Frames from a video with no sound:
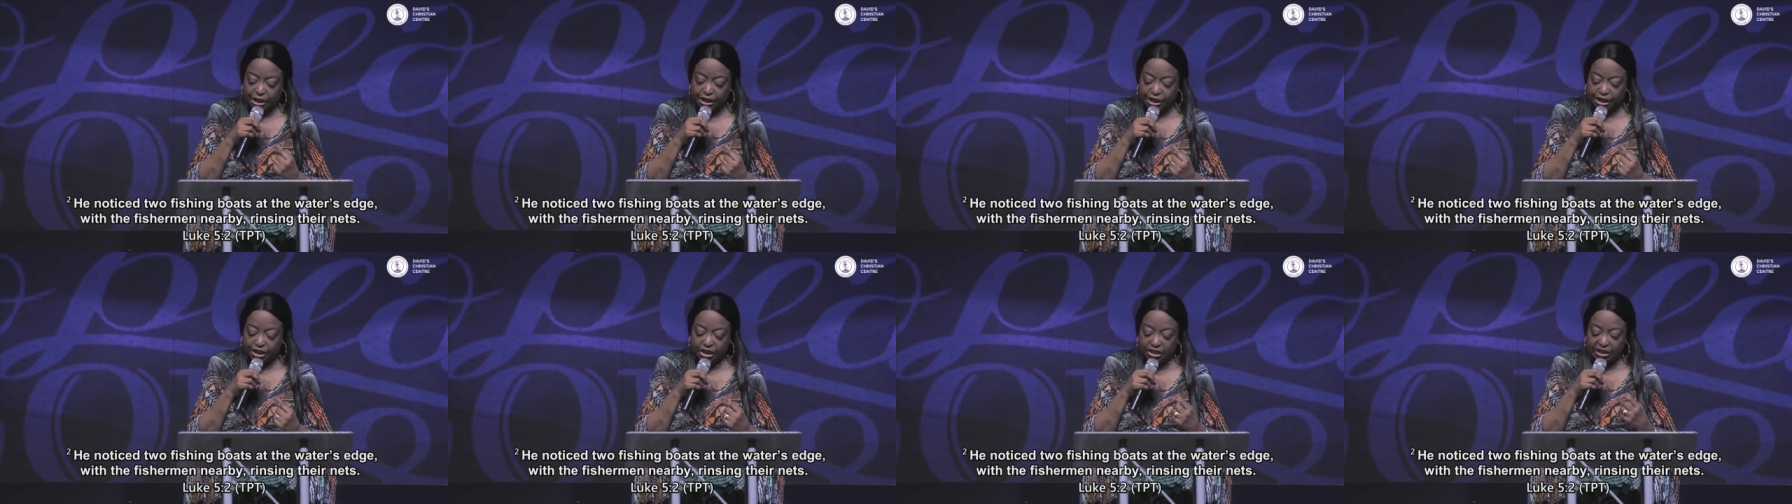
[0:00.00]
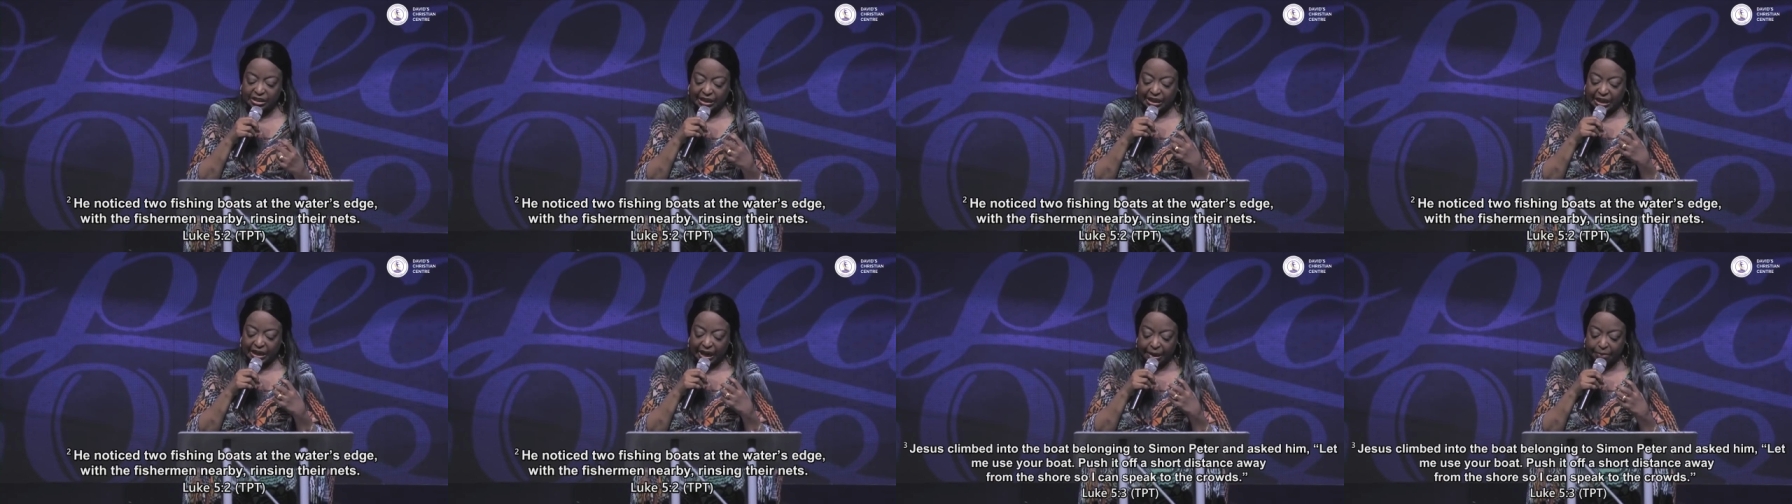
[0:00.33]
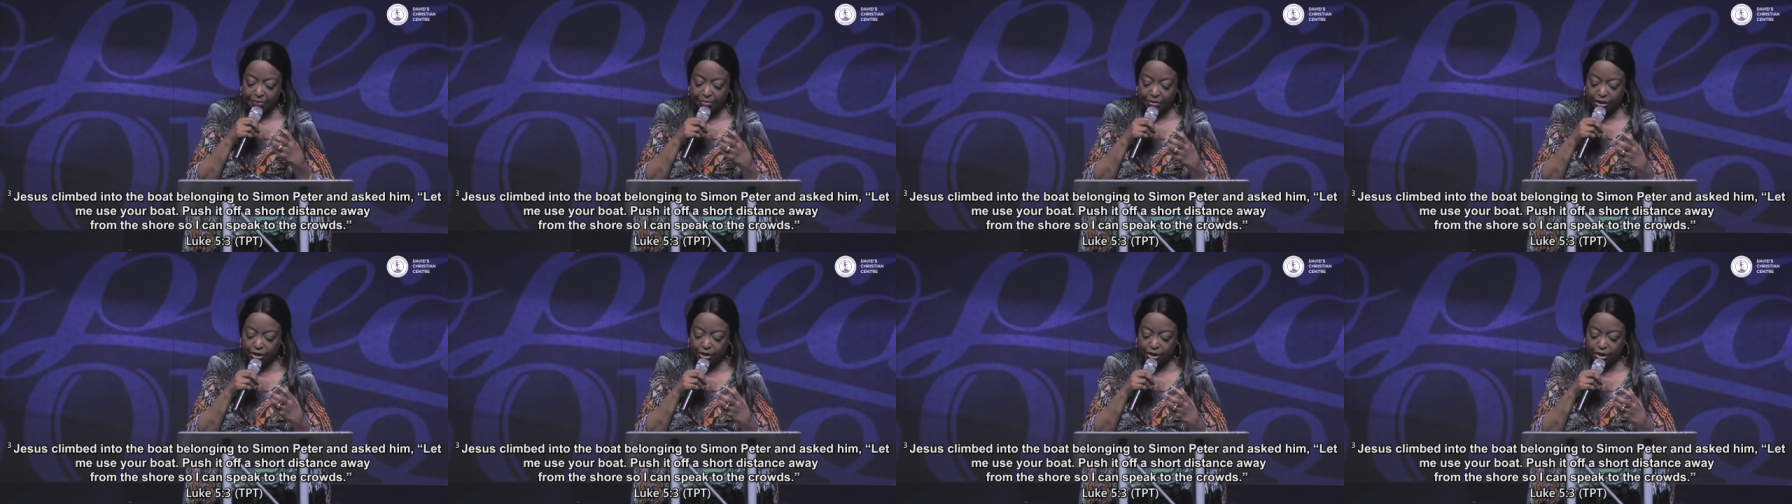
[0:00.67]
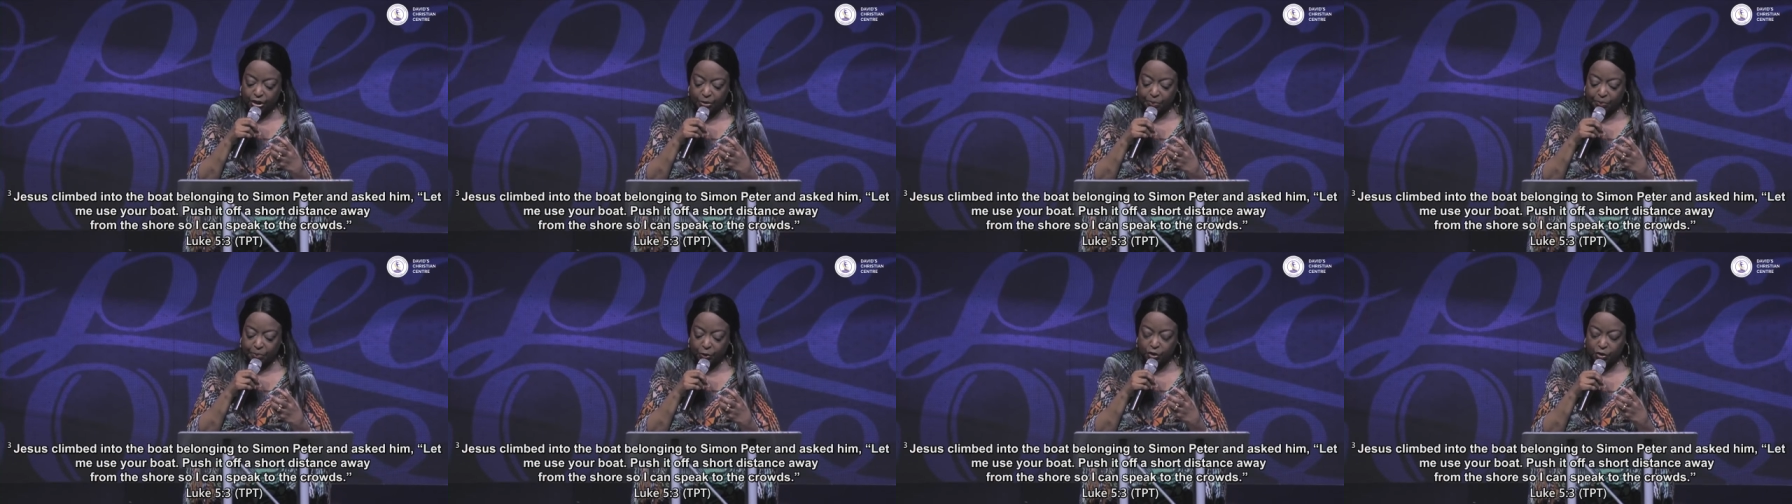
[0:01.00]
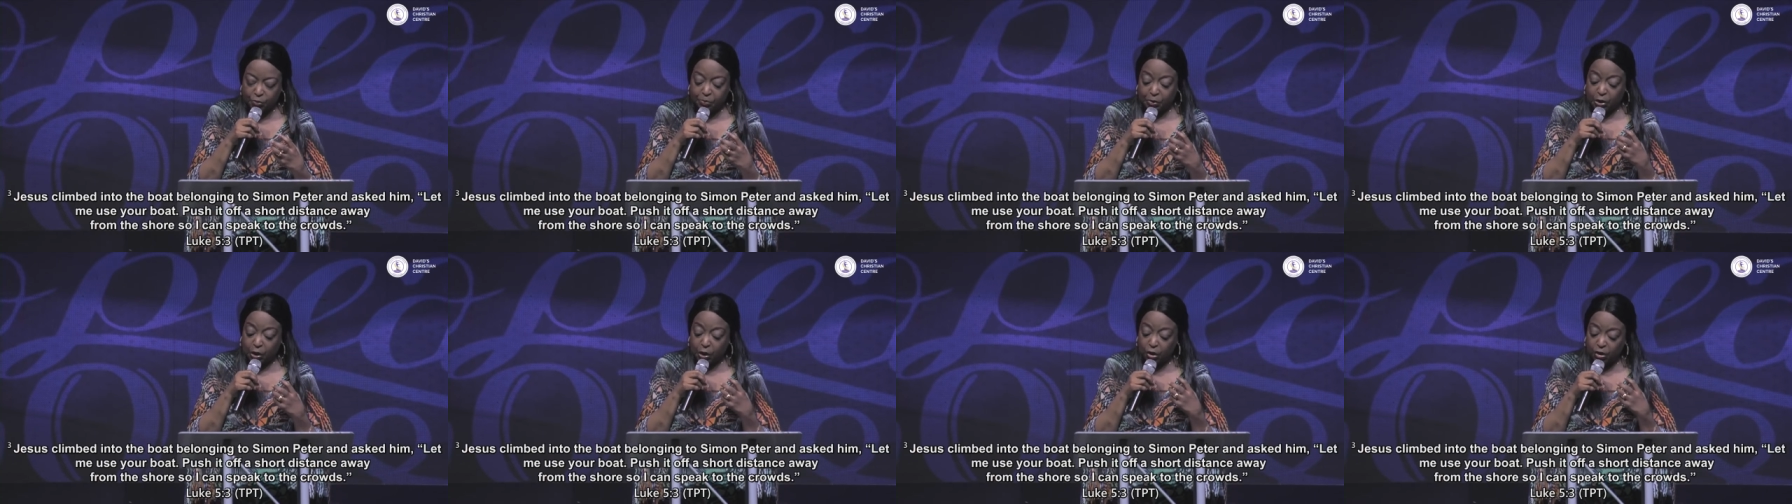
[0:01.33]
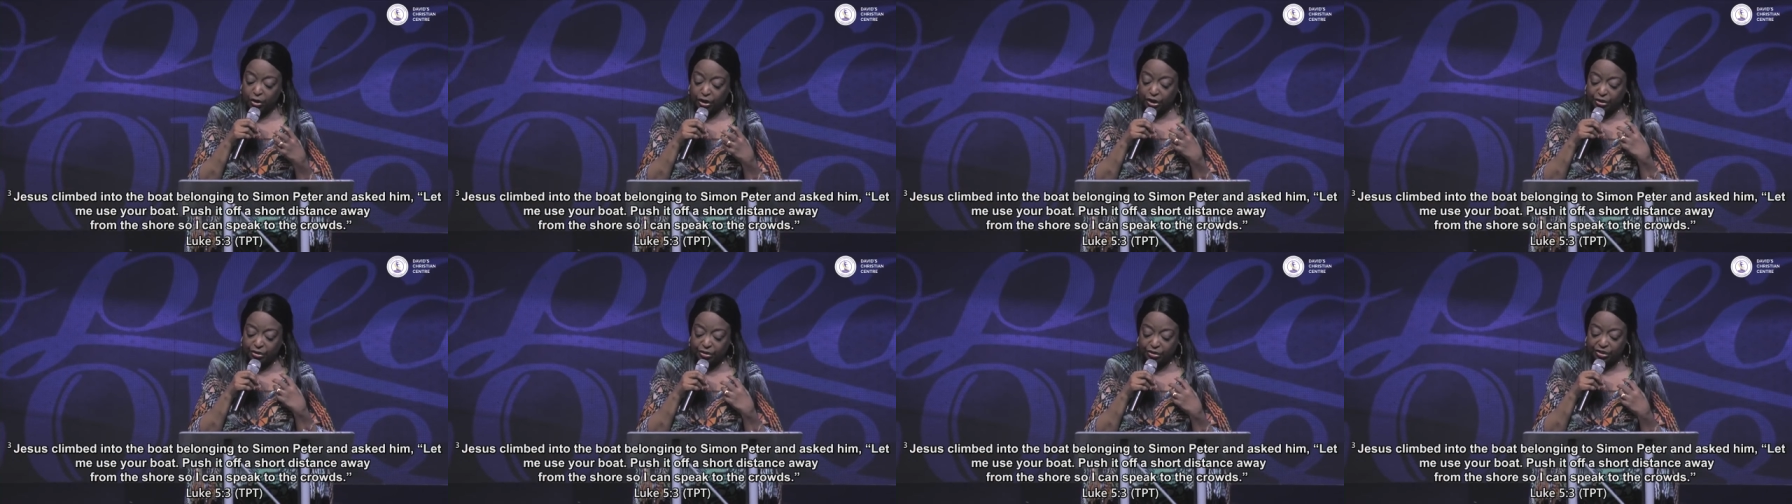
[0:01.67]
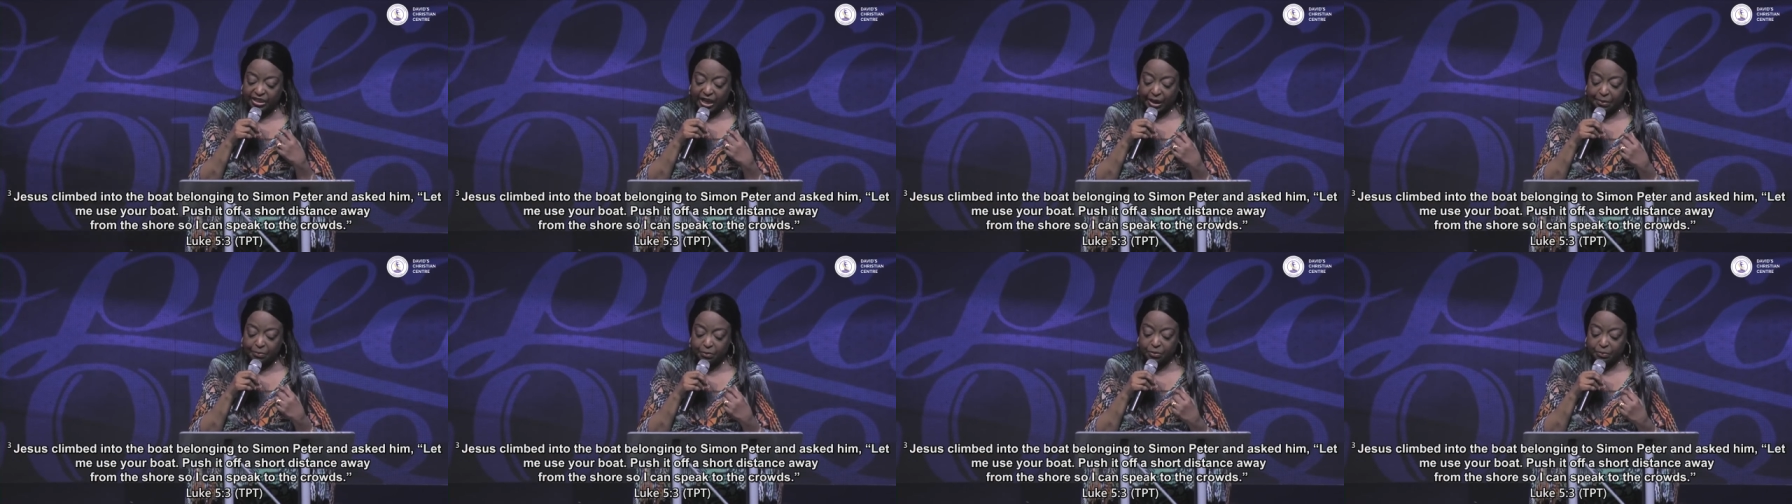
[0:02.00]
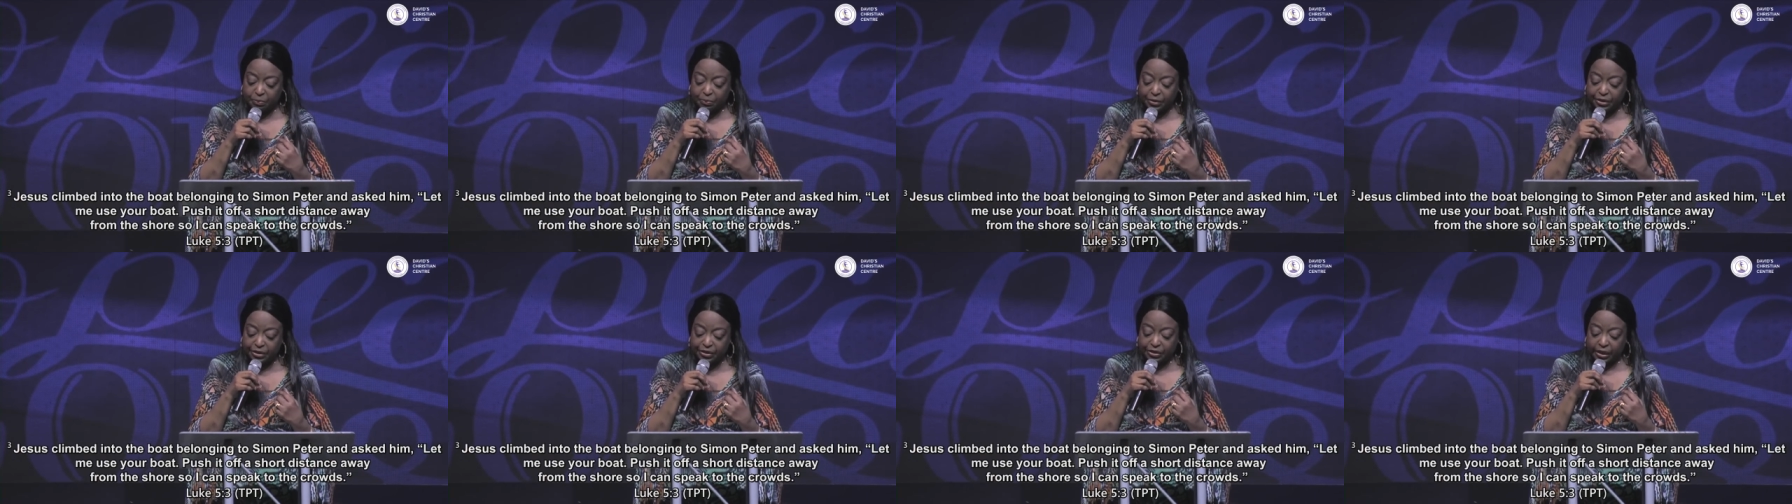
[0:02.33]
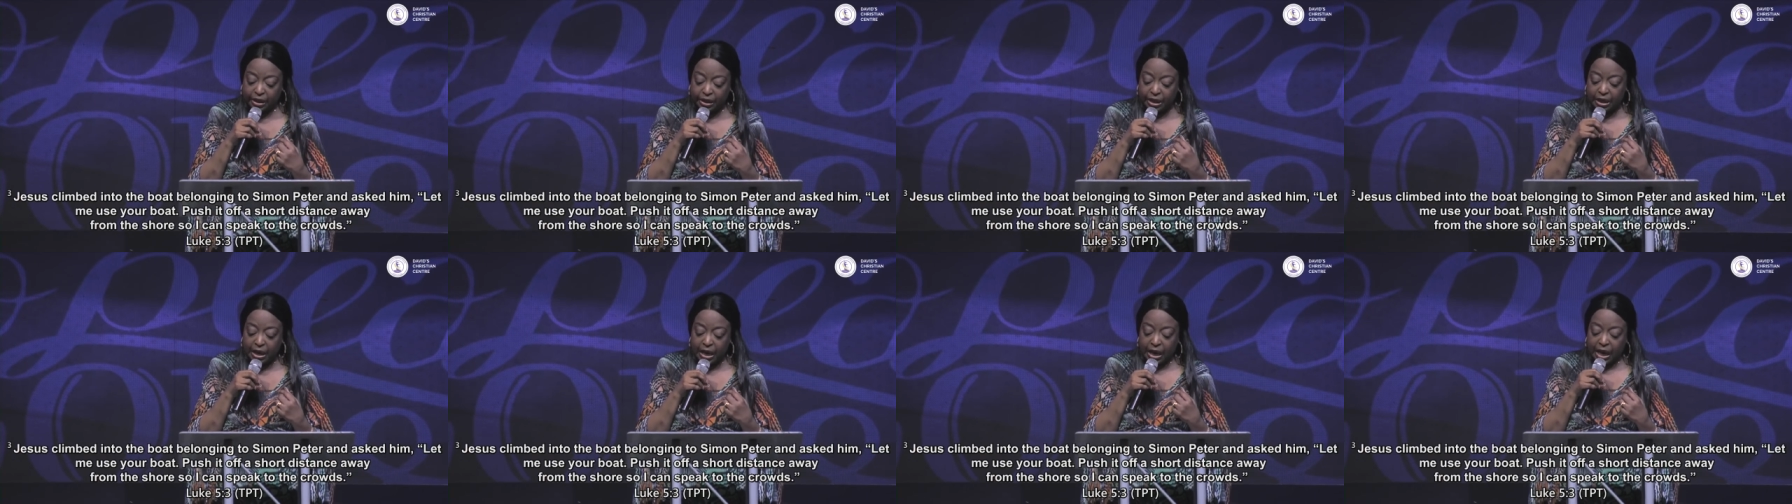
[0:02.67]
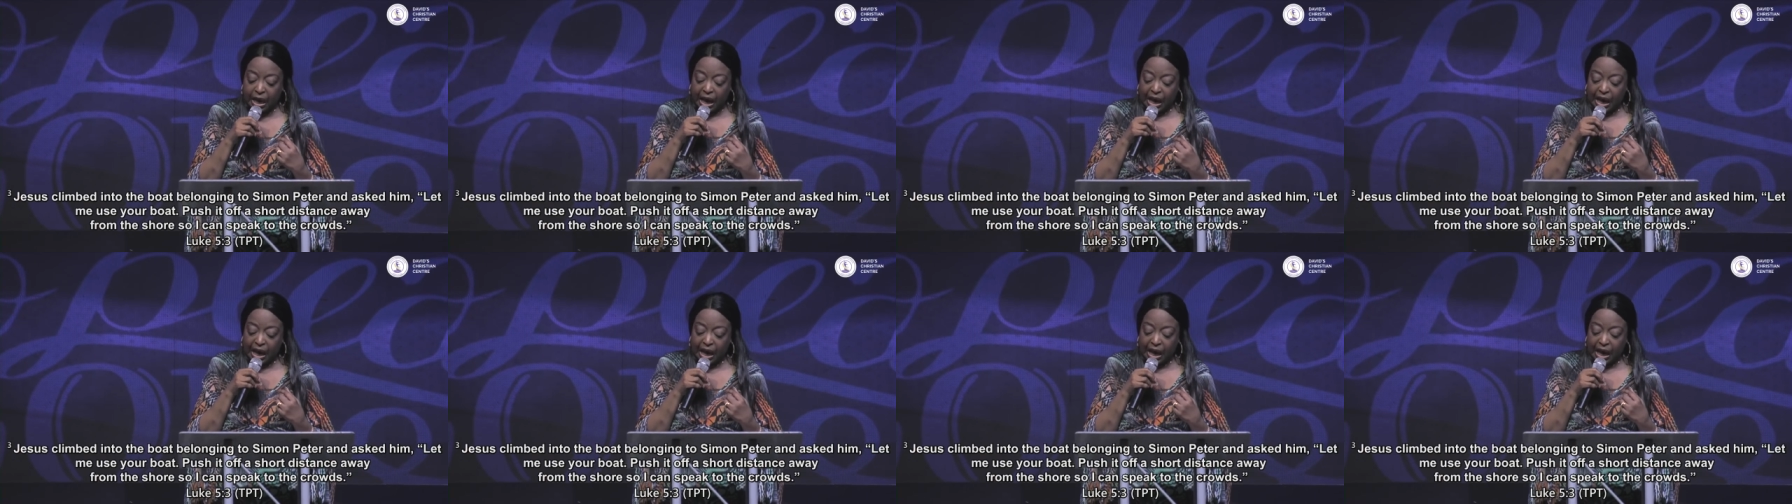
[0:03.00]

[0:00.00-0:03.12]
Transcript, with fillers: Jesus climbed into the boat belonging to Simon Peter